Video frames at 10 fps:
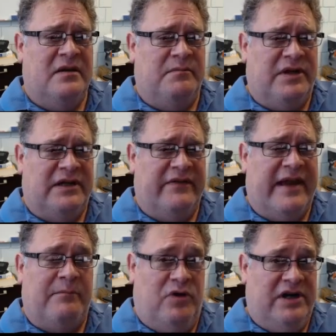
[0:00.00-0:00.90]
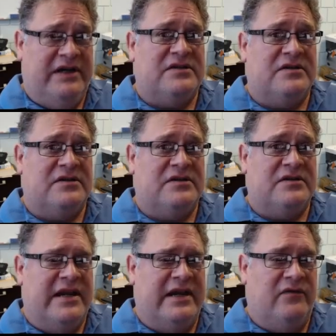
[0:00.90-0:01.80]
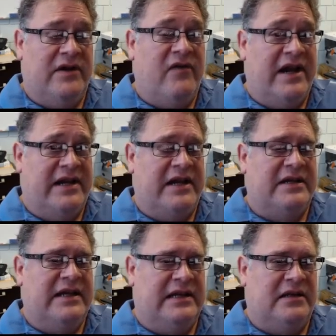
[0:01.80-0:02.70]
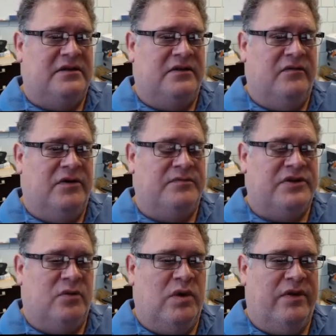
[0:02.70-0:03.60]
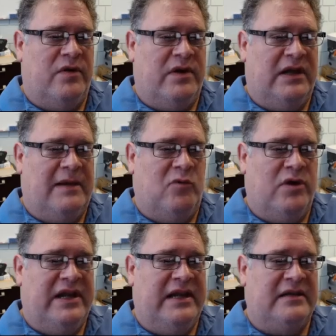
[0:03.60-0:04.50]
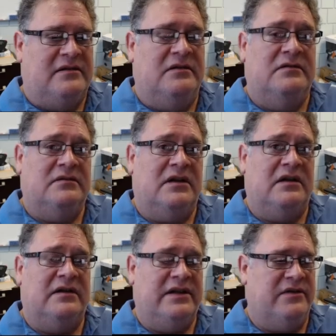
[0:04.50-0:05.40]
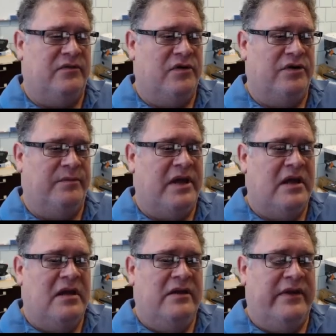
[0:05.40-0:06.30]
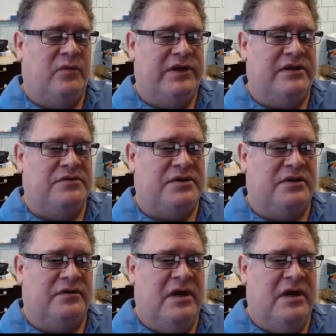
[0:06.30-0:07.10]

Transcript: But that brick is going to re-radiate heat into the room. So we're throwing a lot more heat into the room than we used to.